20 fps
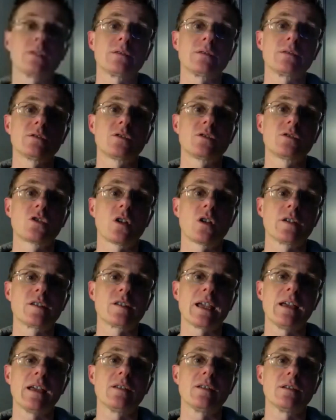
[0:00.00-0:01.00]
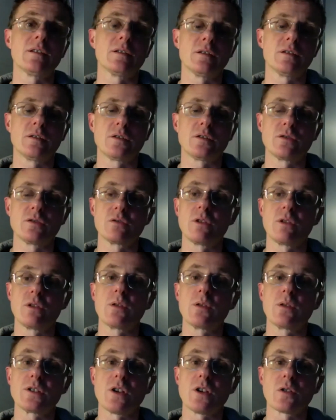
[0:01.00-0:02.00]
trying to get the role
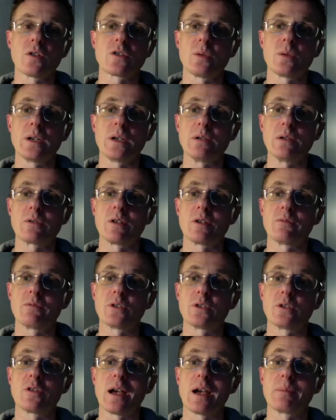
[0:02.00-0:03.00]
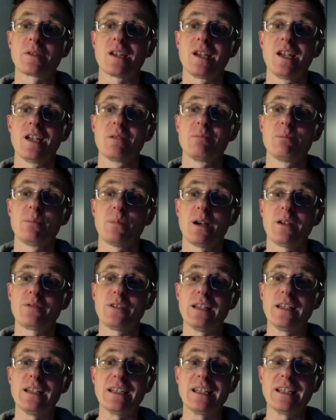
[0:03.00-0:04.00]
of the Doctor when it was up for grabs. My
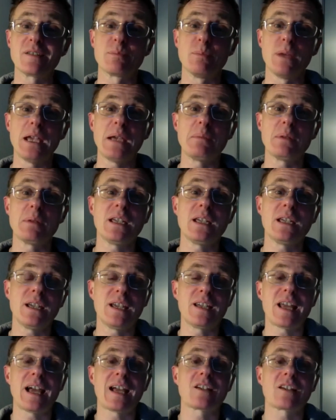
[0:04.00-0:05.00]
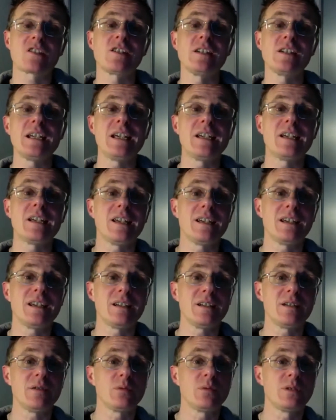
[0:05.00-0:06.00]
feeling is maybe it actually,
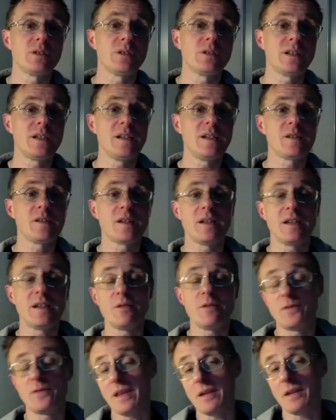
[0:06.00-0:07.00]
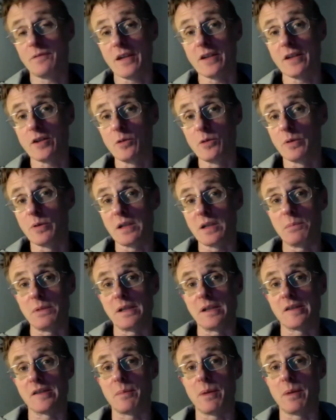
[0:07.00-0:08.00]
if they do put him
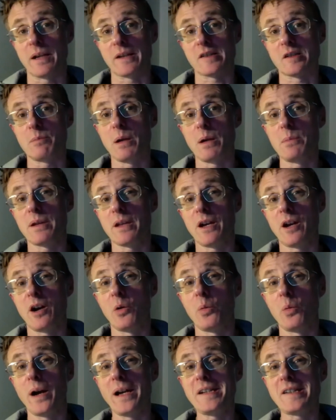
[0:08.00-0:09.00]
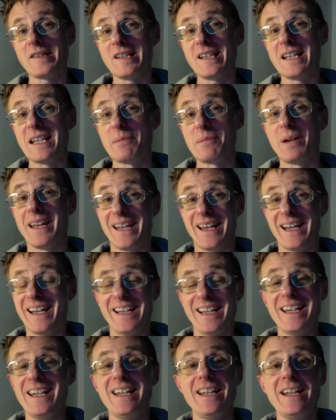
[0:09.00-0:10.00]
in as the master, maybe they are wasting him.
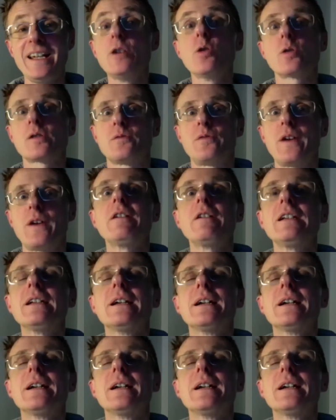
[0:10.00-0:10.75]
He looks very